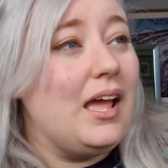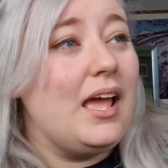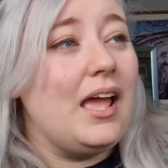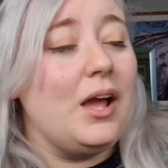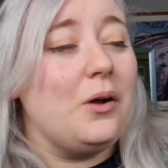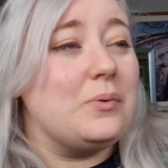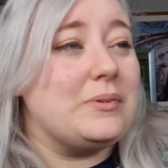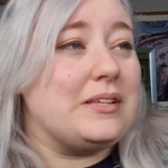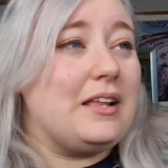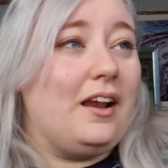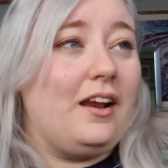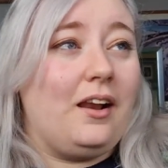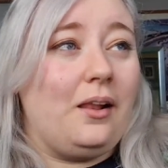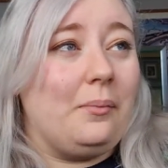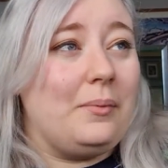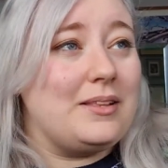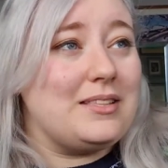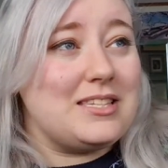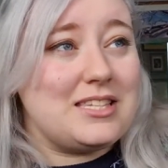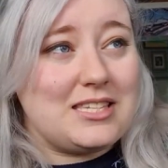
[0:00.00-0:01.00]
It was a little
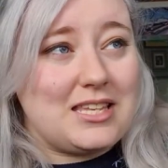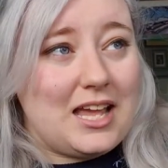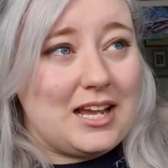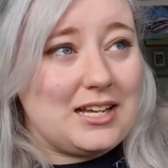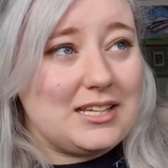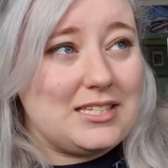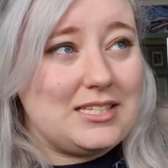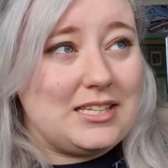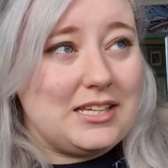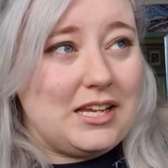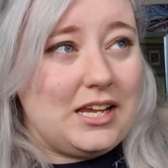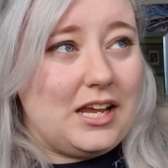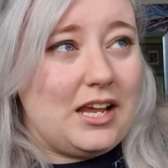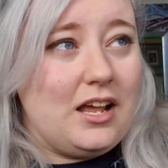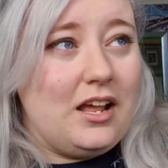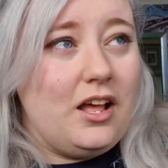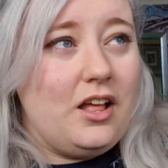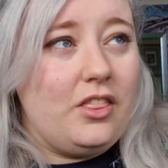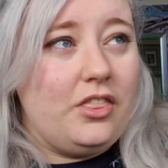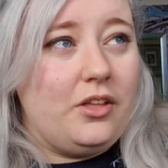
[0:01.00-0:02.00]
bit sexy.
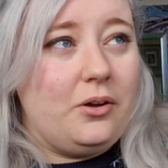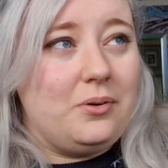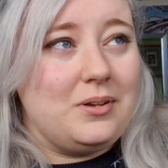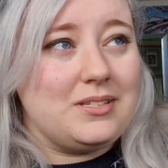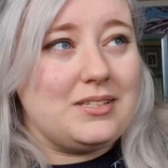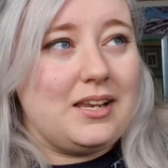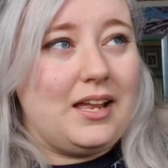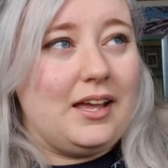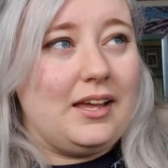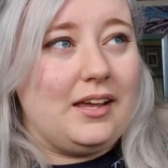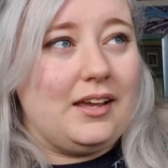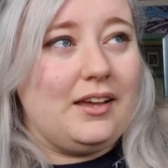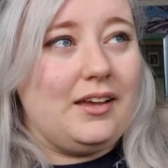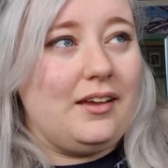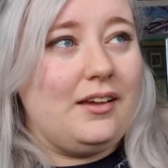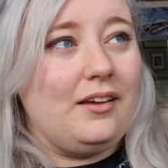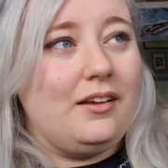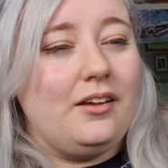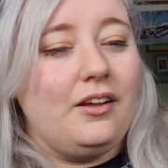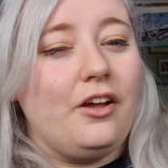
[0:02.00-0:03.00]
There was
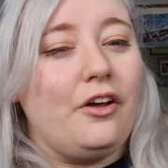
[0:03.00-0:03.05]
like